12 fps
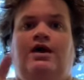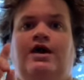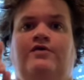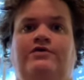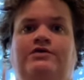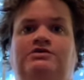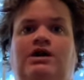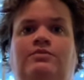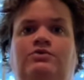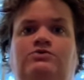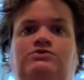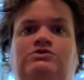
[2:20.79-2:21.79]
Every
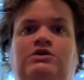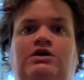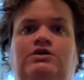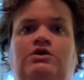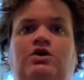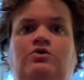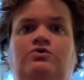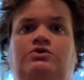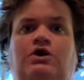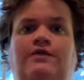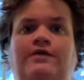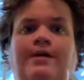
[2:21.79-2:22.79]
time you see a note
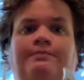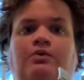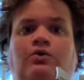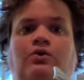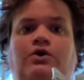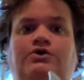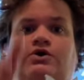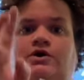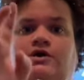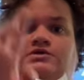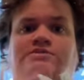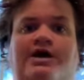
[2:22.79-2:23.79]
on that board, you're
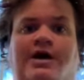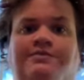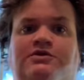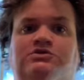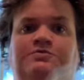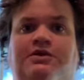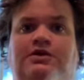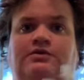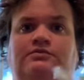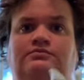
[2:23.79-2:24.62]
going to tap the spinner.